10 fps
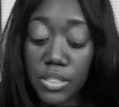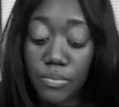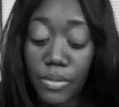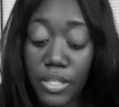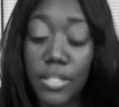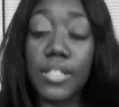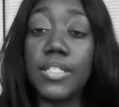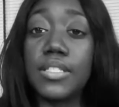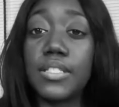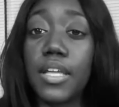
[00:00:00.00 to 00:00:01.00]
what is
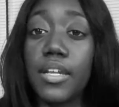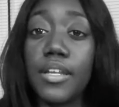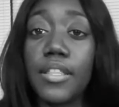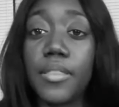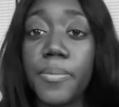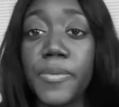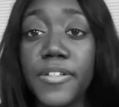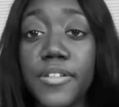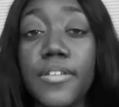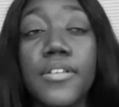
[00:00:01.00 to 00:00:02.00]
stated in the
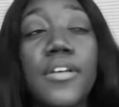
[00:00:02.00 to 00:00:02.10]
book.